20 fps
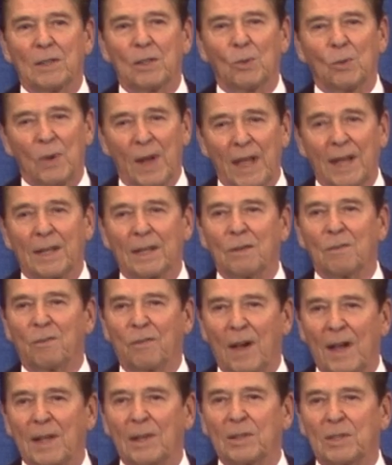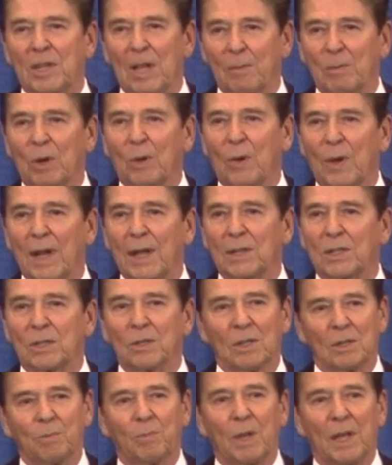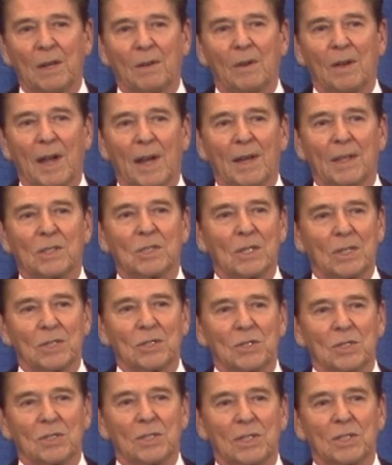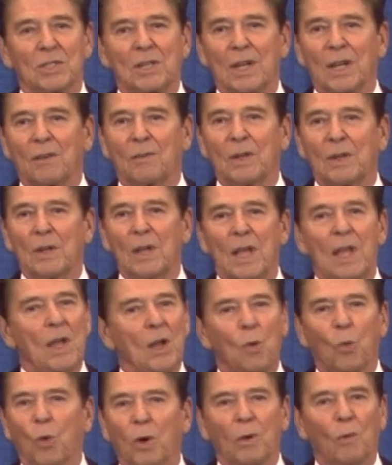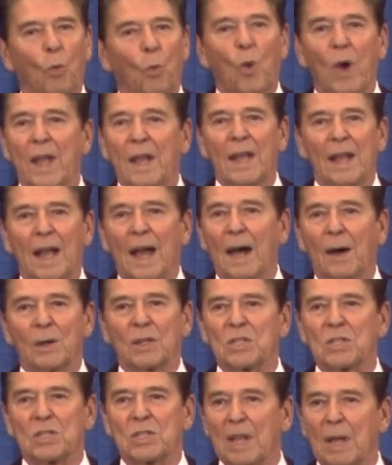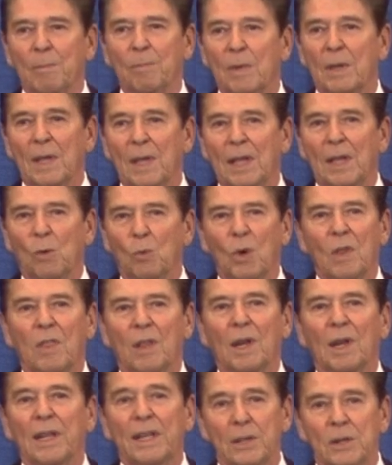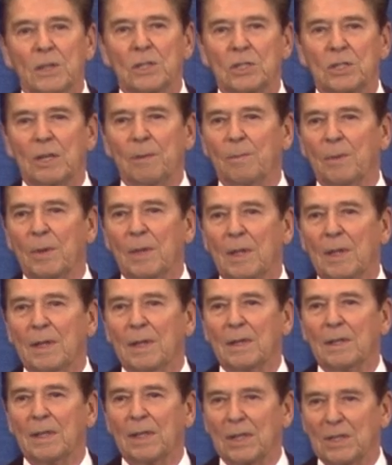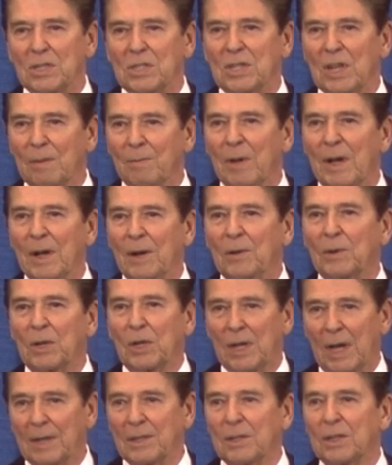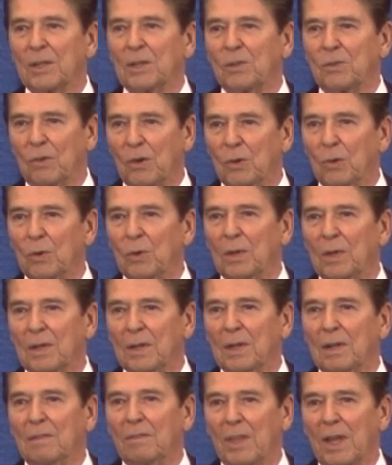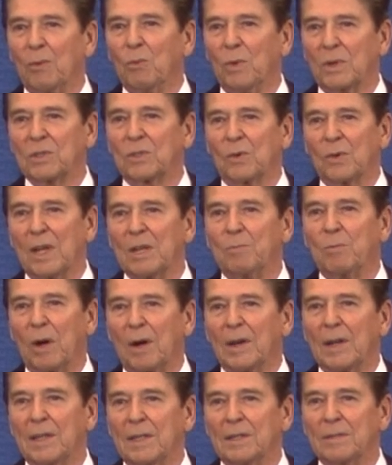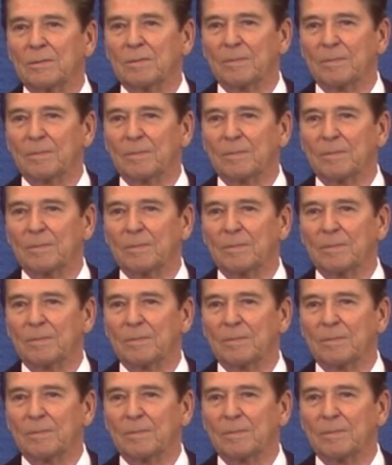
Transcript: the rank and file Democrats, good patriotic citizens in this country, were way out of step with a leadership that has somehow gotten control of that once great party.